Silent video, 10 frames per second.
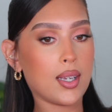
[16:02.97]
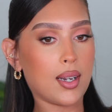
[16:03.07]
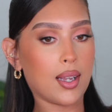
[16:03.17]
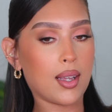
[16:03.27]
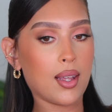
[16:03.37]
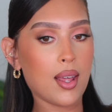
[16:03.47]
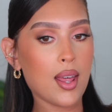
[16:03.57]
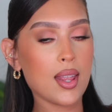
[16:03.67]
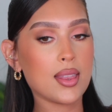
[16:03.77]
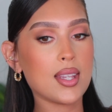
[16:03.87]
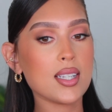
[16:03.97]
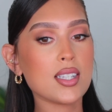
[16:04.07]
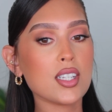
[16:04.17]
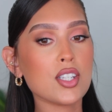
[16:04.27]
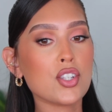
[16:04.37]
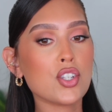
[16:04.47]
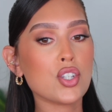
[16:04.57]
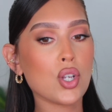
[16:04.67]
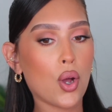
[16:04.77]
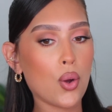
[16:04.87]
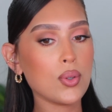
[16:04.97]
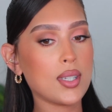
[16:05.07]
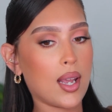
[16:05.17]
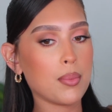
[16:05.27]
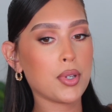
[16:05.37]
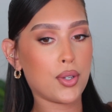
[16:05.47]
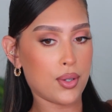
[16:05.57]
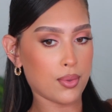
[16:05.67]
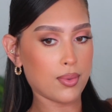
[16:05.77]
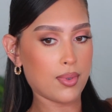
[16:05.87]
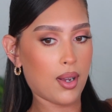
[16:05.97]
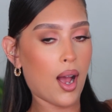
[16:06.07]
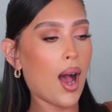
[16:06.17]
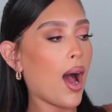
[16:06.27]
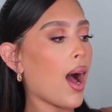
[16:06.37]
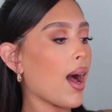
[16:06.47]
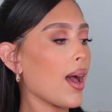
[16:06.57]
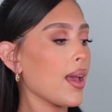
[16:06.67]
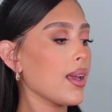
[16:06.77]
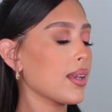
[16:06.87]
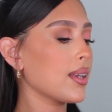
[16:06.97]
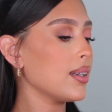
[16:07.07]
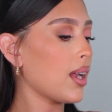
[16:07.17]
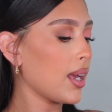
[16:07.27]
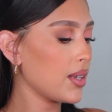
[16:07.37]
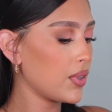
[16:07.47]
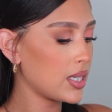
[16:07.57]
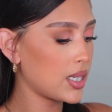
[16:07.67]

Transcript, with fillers: kidding? This is so damn cute. I cannot even